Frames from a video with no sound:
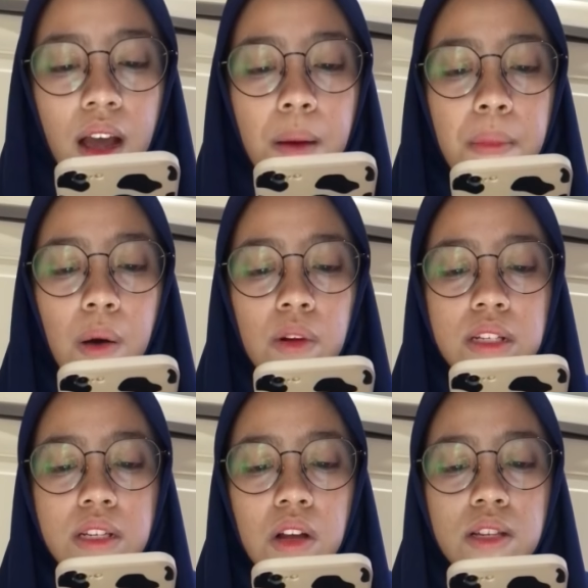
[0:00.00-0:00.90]

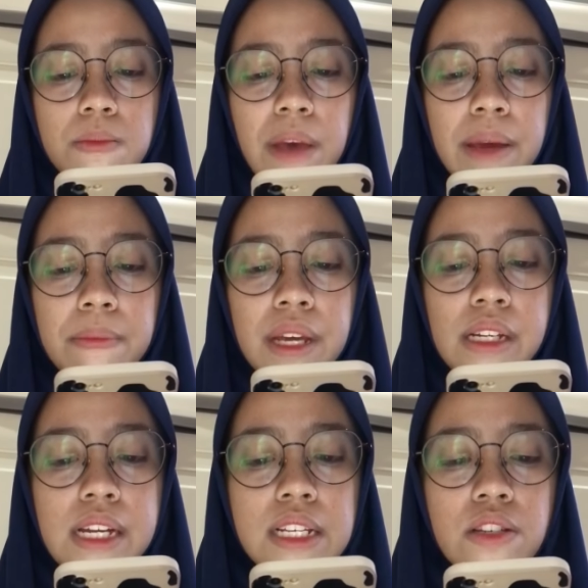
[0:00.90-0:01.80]
Bowel sounds may
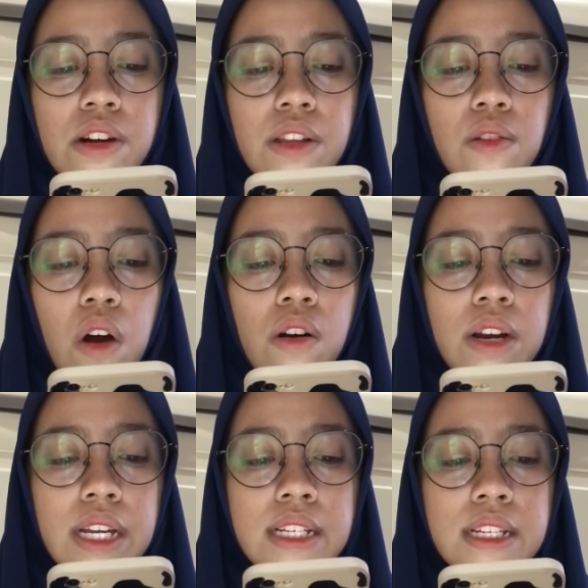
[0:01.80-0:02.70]
be discrete
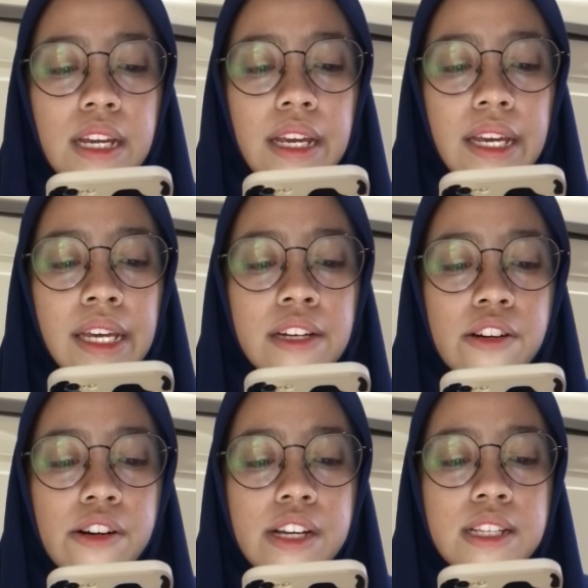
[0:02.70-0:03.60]
or
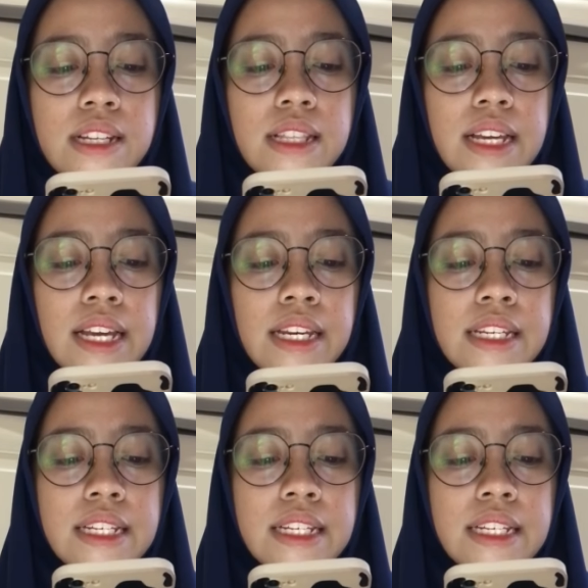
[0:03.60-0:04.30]
increased in